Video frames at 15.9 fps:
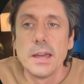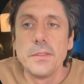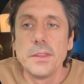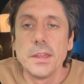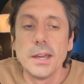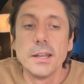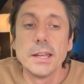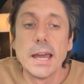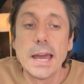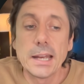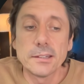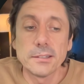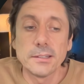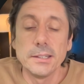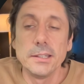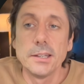And it
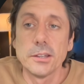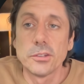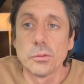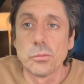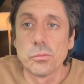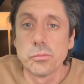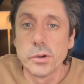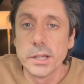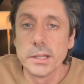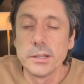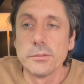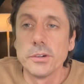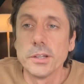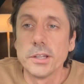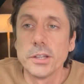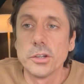actually does a really,
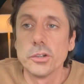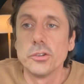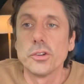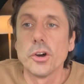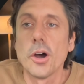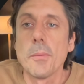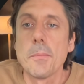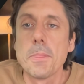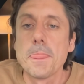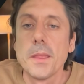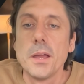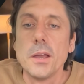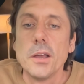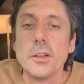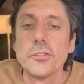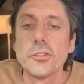really good job.
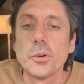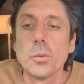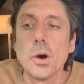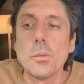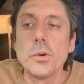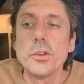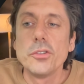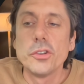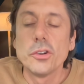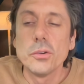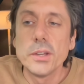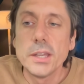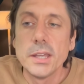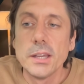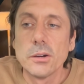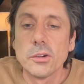So what we're
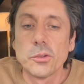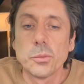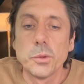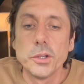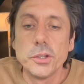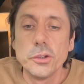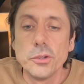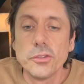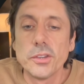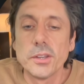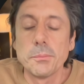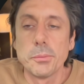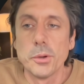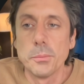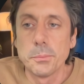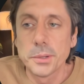doing here is we're
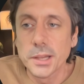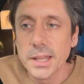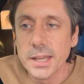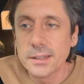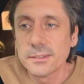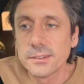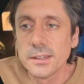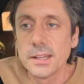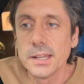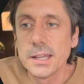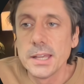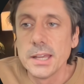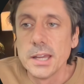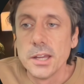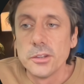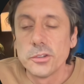using
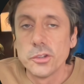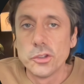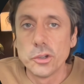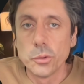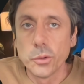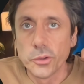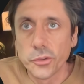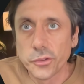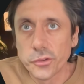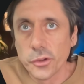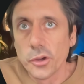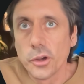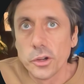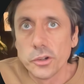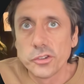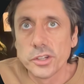Perplexity to do a
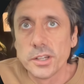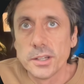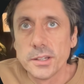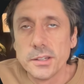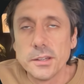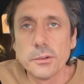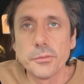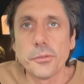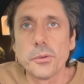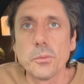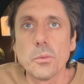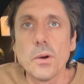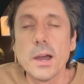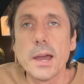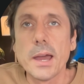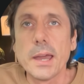search in a
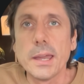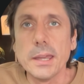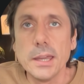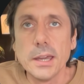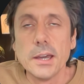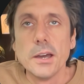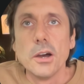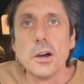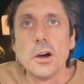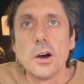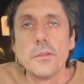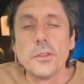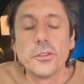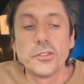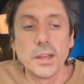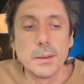different way
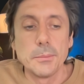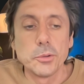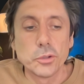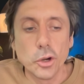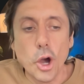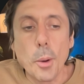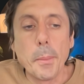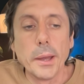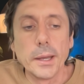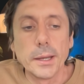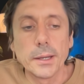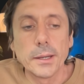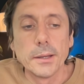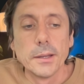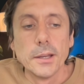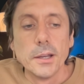on the same
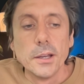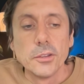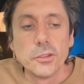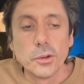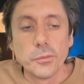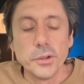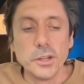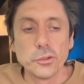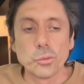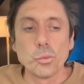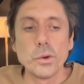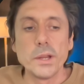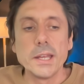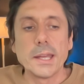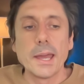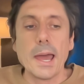topic. So if we just
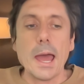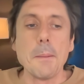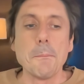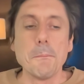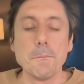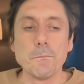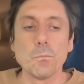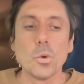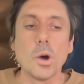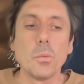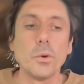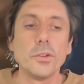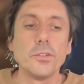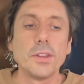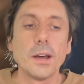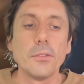recap, what
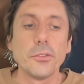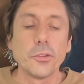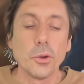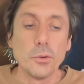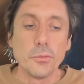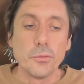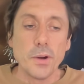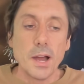we've done so